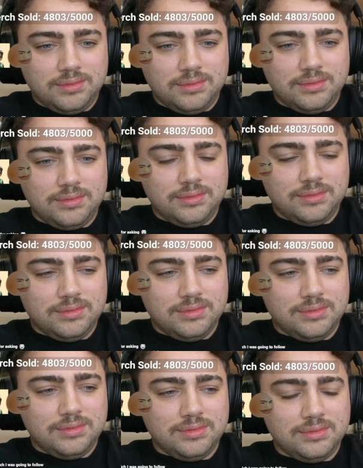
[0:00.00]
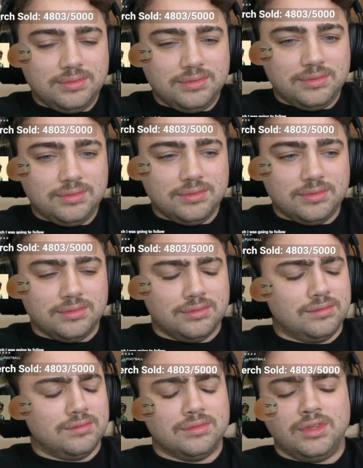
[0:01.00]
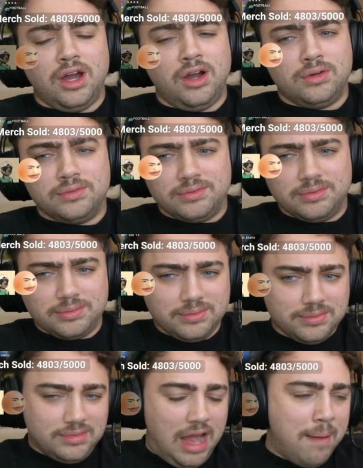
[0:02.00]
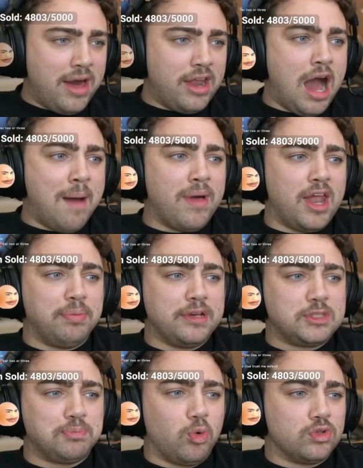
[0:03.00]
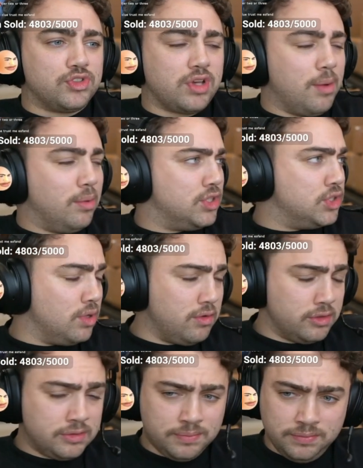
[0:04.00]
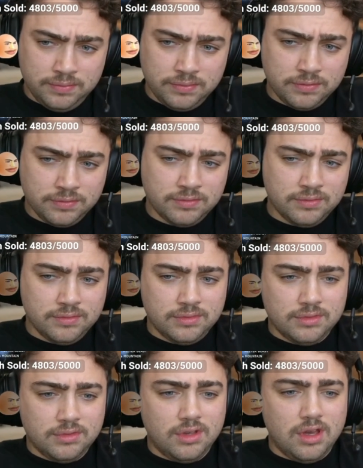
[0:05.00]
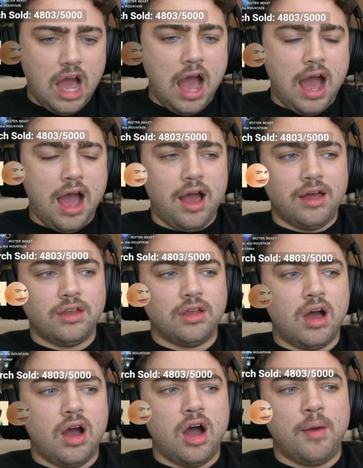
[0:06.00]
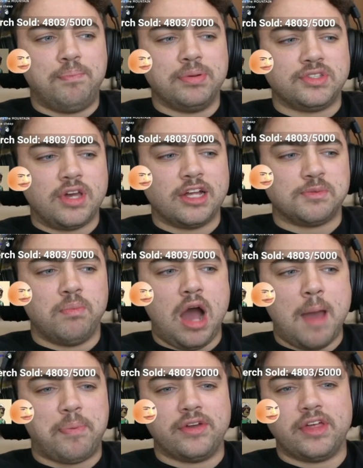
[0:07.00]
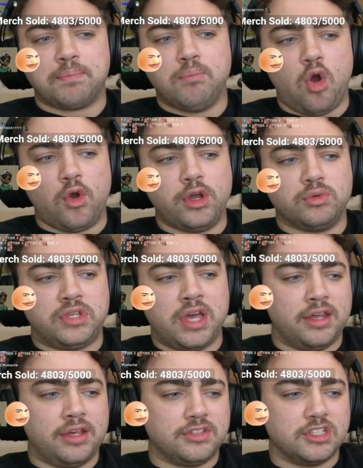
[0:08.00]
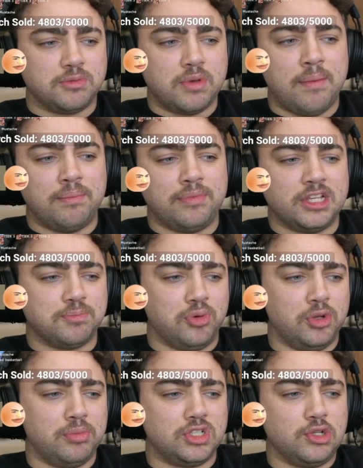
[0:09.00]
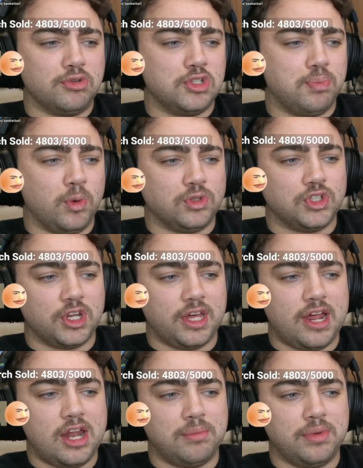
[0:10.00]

I'm not. A, I'm not a big sports guy whatsoever. you not. Uh, uh, besides, I play like Mario Tennis. That's I'm, that's pretty much the only sports you're gonna get out of me. Uh, no, I don't like sports.